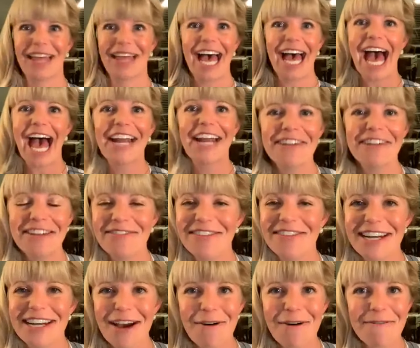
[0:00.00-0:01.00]
I don't even
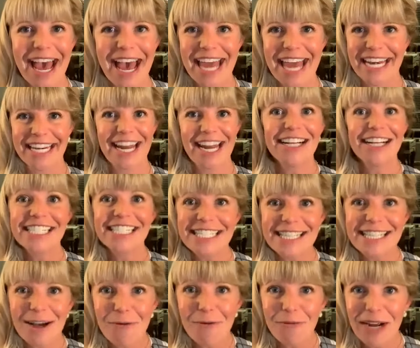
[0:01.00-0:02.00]
know when, not just
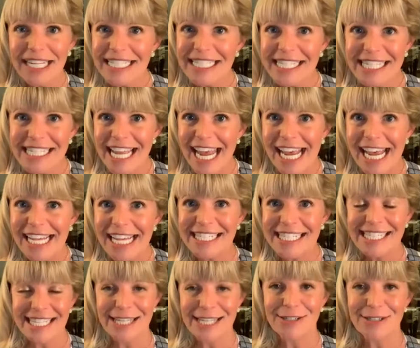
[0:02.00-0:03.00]
on Wednesdays.
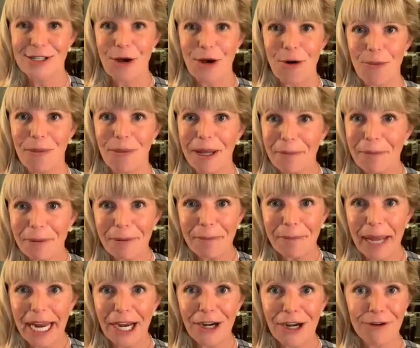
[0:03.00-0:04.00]
So be
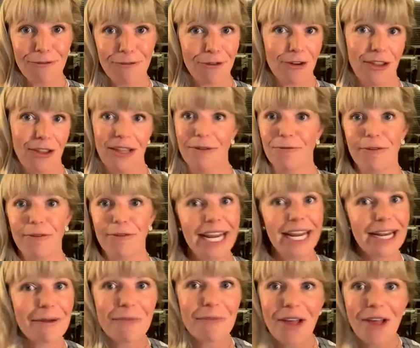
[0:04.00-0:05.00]
prepared for
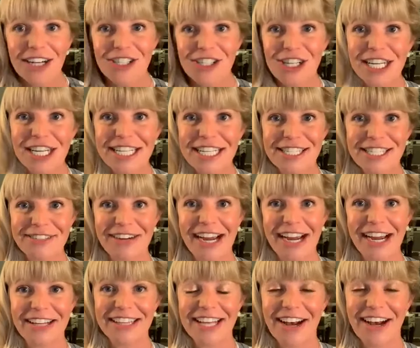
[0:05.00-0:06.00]
random launches
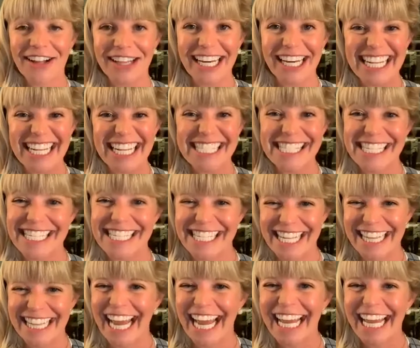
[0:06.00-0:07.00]
throughout the holiday
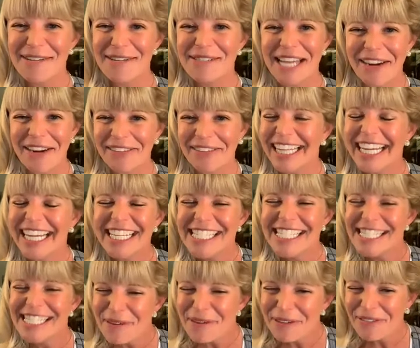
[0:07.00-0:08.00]
season. That keeps everything
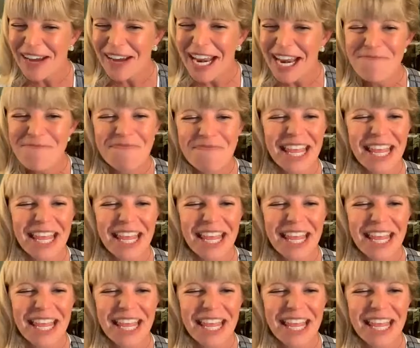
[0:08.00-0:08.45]
super fun.